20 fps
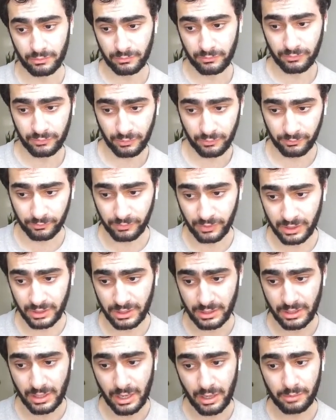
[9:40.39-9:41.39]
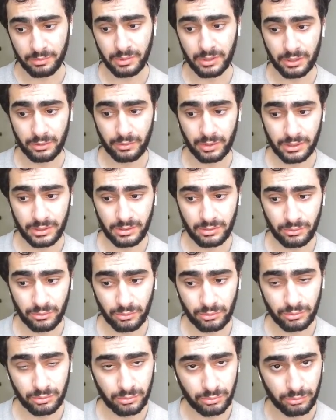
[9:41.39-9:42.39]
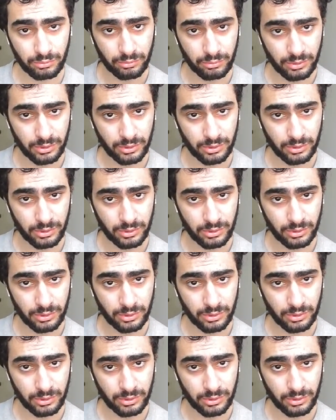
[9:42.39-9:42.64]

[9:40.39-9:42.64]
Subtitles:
from fucking Harry Potter 1, all little